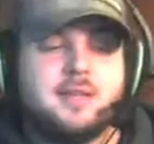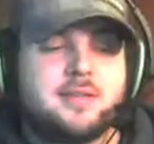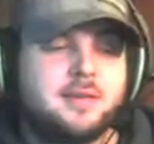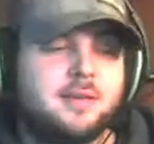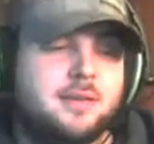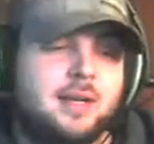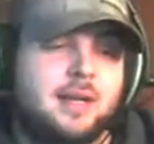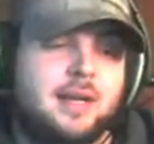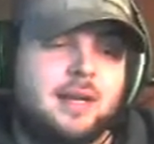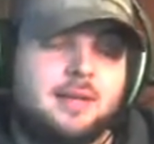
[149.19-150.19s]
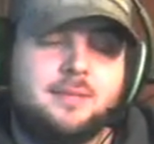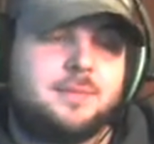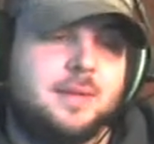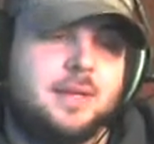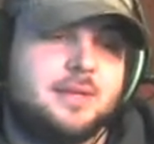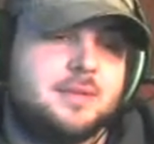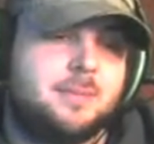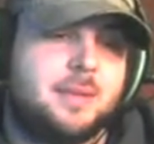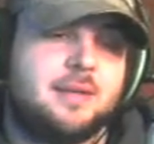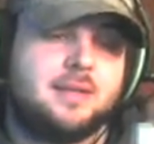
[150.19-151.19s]
So I use a
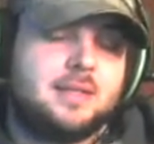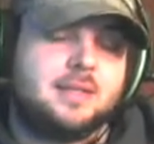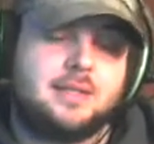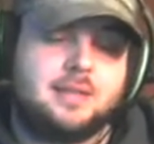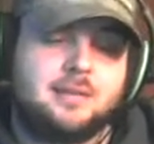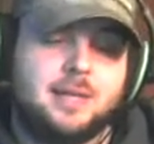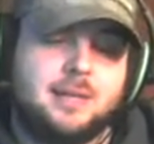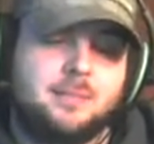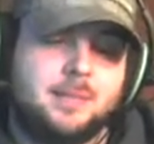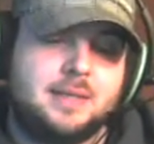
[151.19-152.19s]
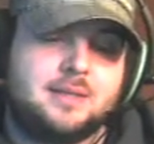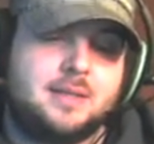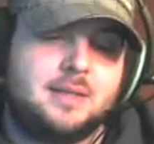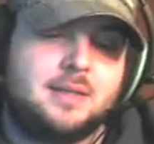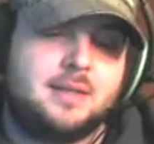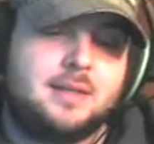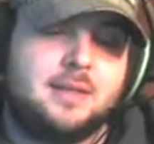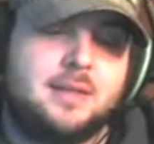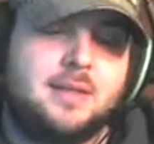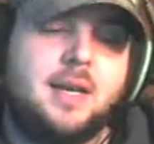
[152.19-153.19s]
bit of nicotine in mine, but
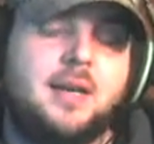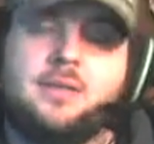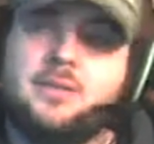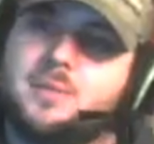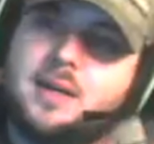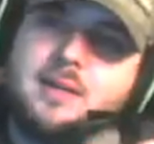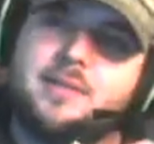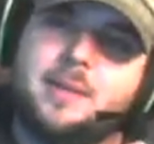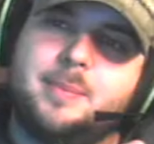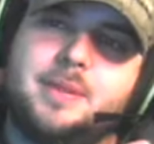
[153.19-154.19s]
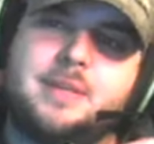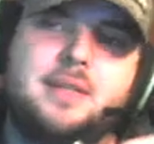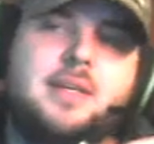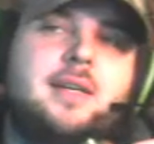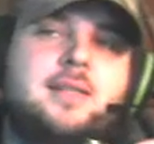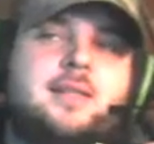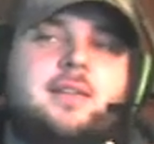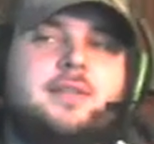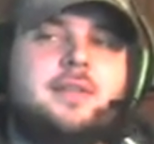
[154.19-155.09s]
yeah, I'll just rock a vape and you can kind of see for